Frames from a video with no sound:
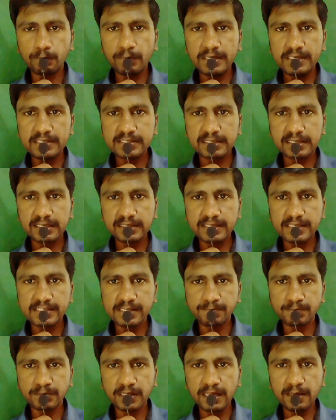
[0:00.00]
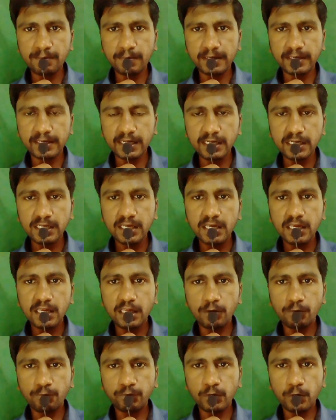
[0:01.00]
Please click the subscribe button
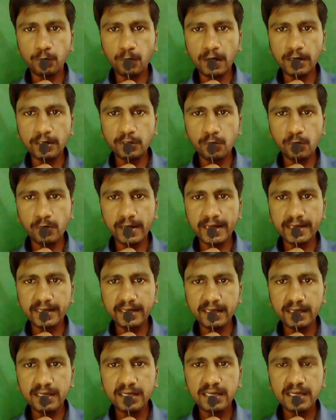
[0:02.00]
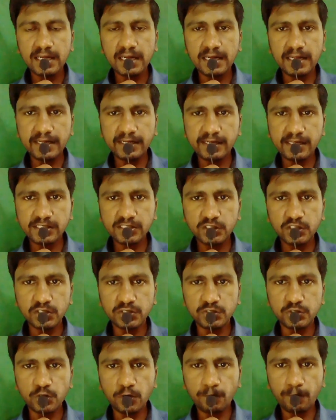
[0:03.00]
if you want to get latest
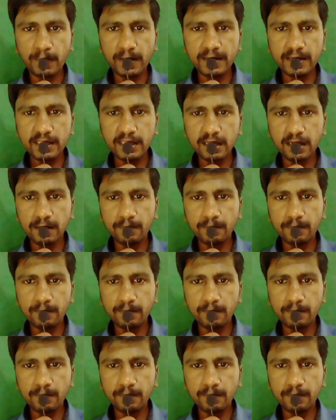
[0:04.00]
Jeopardy